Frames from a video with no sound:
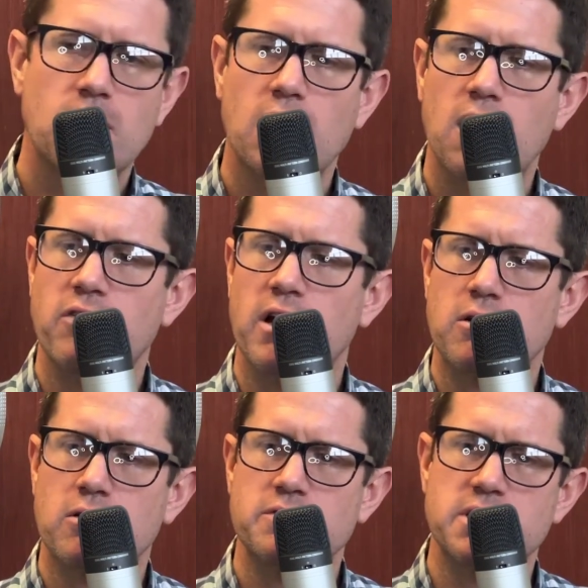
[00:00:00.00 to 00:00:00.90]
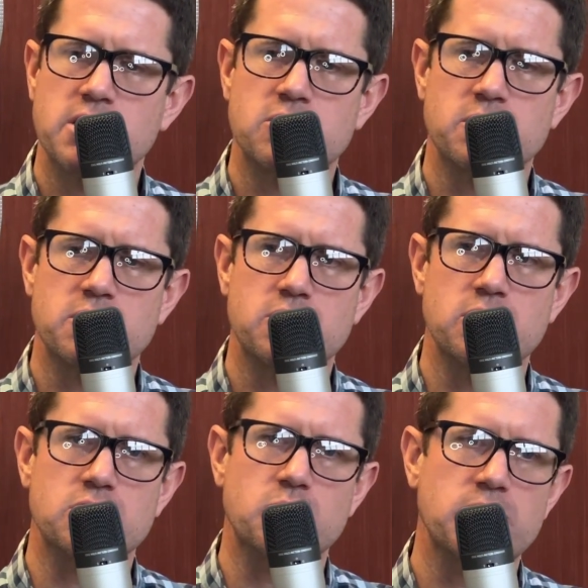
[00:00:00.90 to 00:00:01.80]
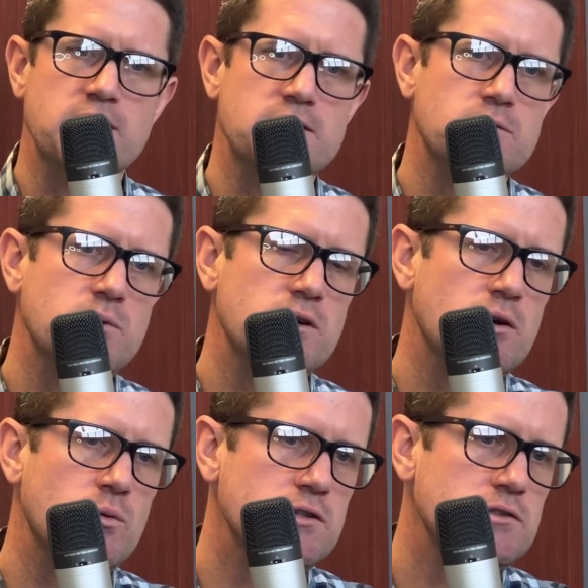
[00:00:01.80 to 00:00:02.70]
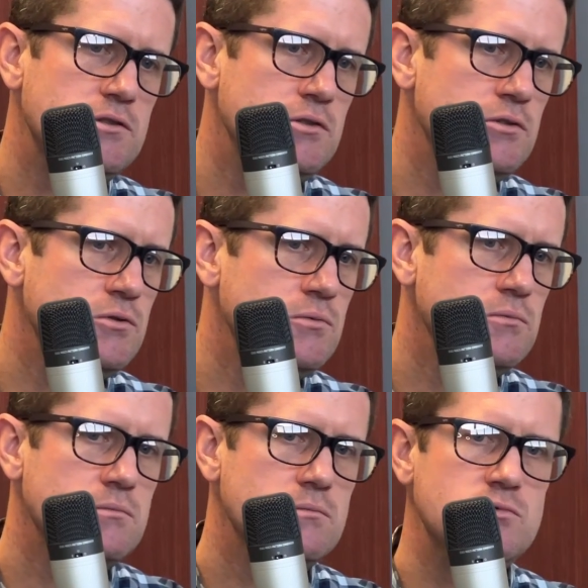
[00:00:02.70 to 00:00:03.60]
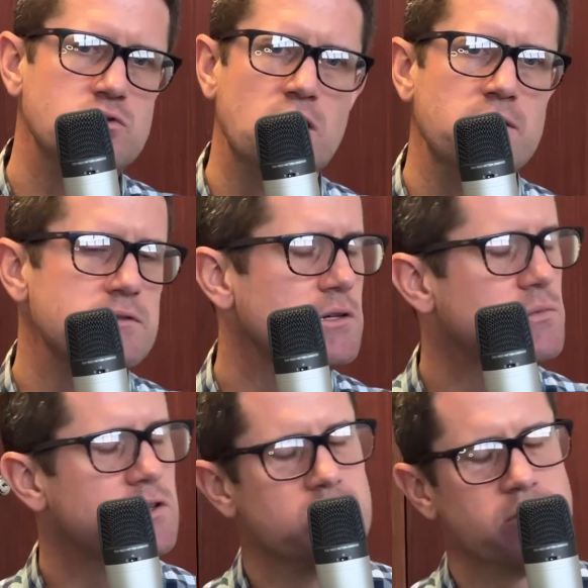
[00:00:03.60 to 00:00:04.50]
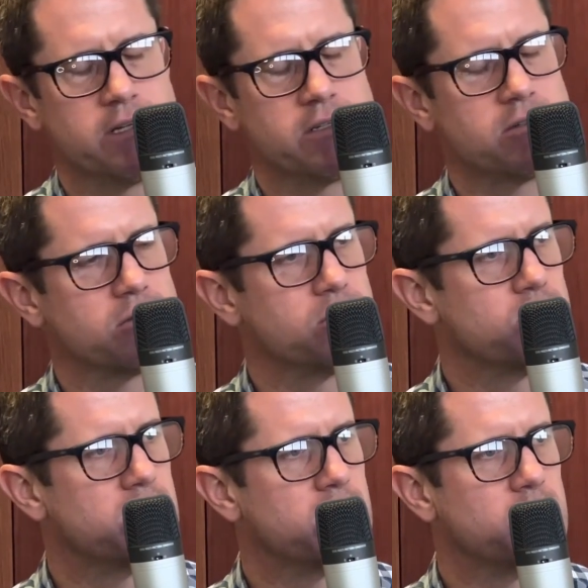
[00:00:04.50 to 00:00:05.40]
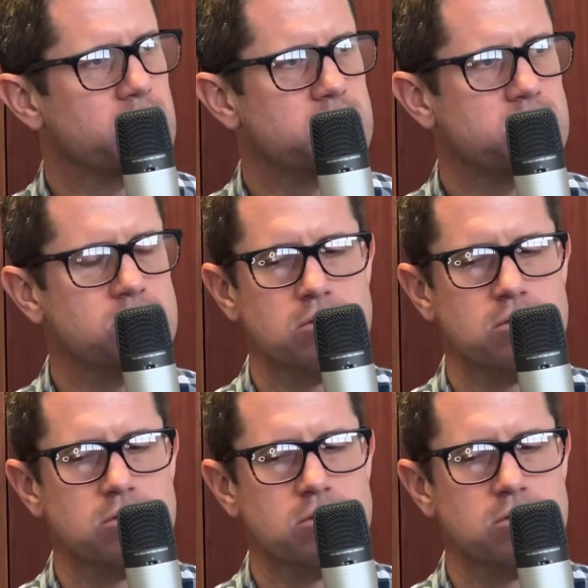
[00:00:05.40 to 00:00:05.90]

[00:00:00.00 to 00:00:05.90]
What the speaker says: I've had a conversation with students where they want to drive some innovation, or they want to